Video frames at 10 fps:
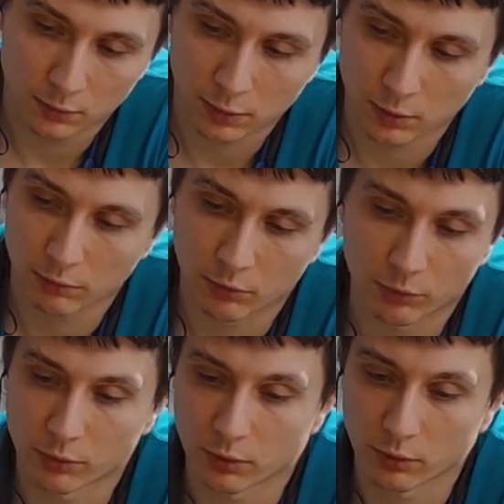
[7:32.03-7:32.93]
cover
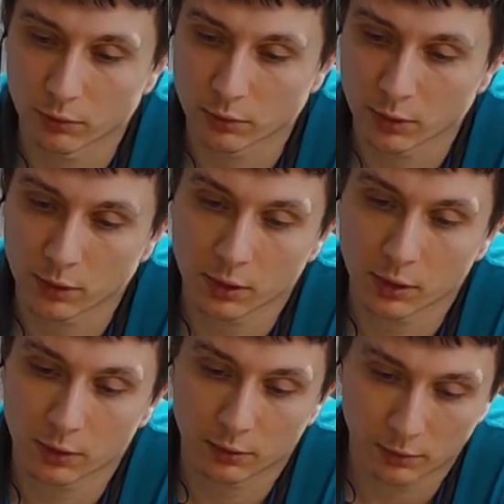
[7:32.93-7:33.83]
all the holes
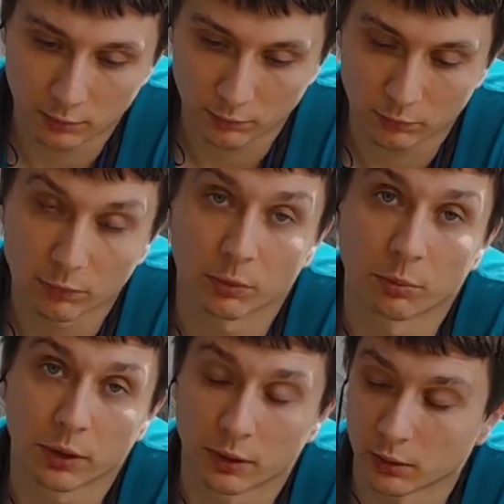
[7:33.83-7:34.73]
inside, and will
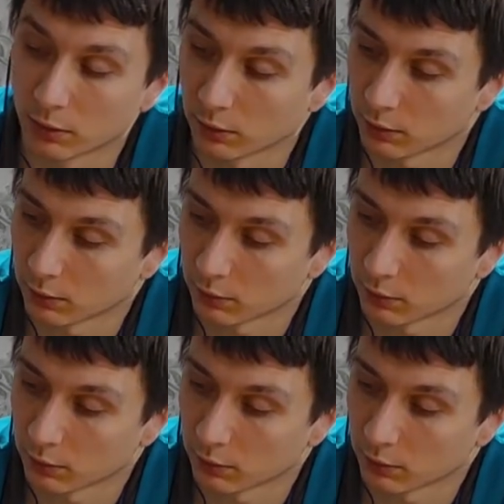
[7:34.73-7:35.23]
paint it.